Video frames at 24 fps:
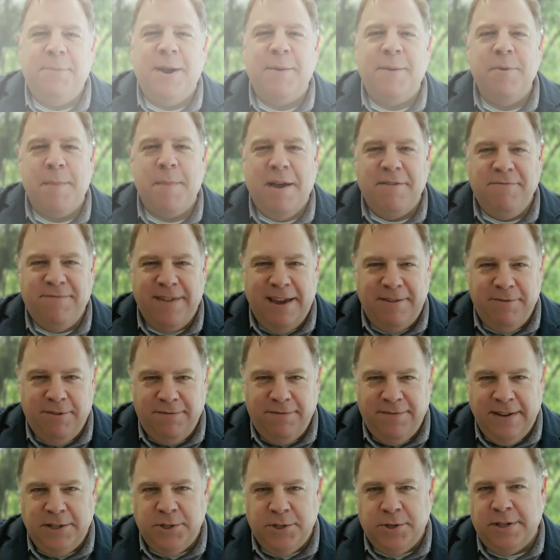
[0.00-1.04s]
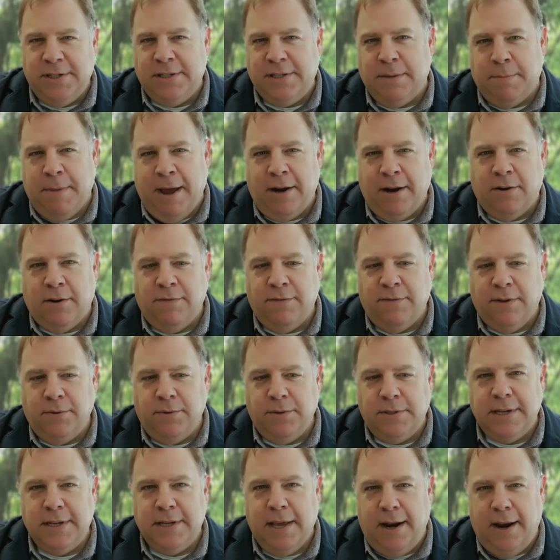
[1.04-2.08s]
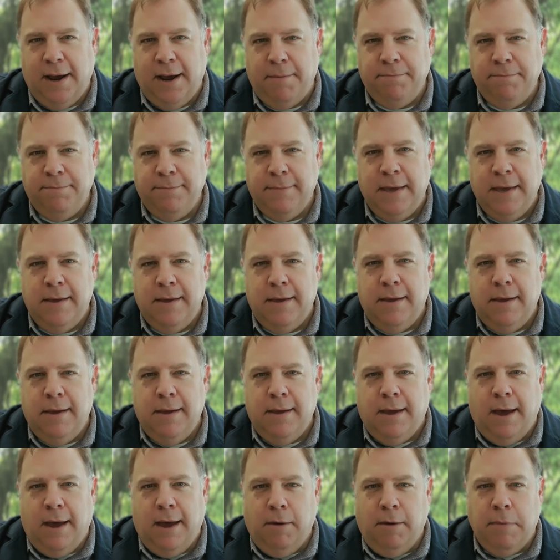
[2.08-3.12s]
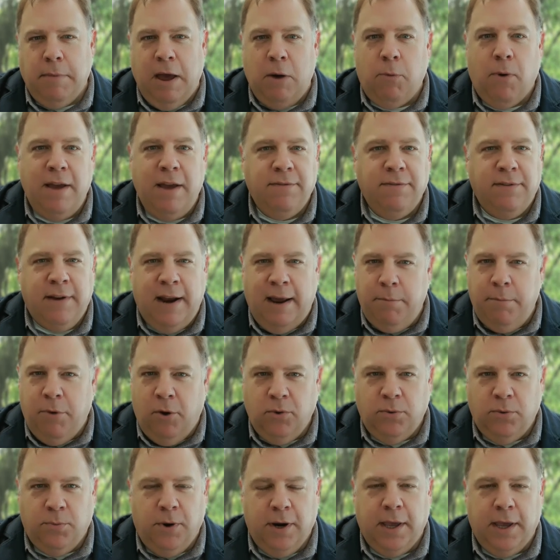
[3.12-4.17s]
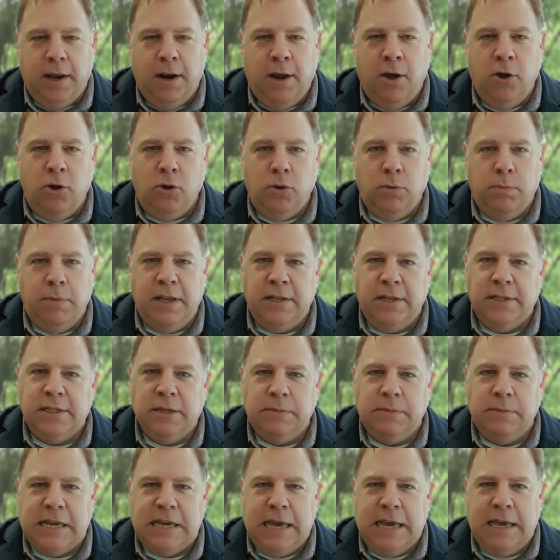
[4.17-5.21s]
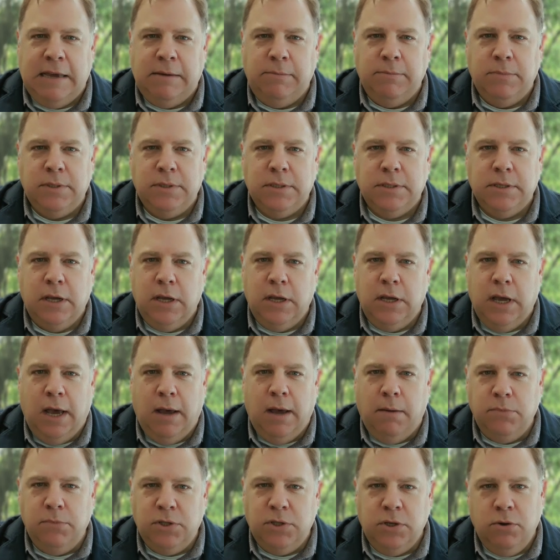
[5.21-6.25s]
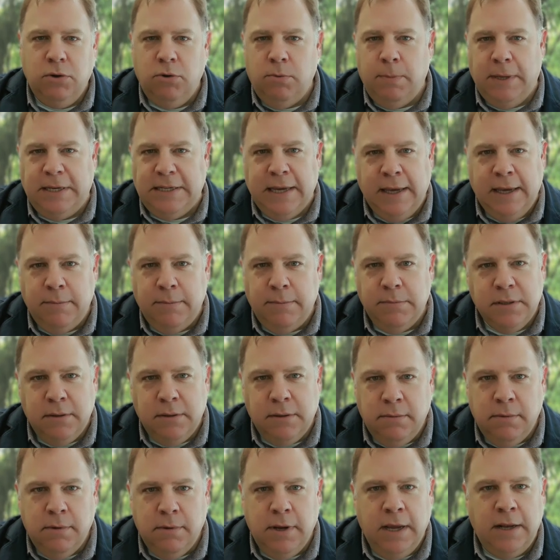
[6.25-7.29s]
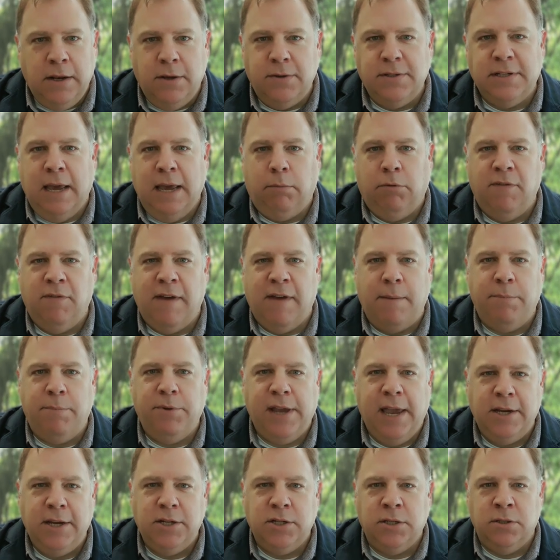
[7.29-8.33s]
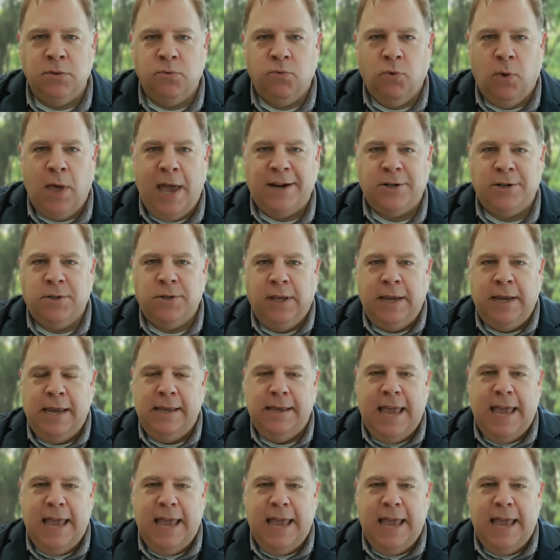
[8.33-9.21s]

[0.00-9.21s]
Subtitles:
Probably my favorite feature is the microphone setup. My wife and I both work at home, and sometimes Zoom and Teams and those types of applications will actually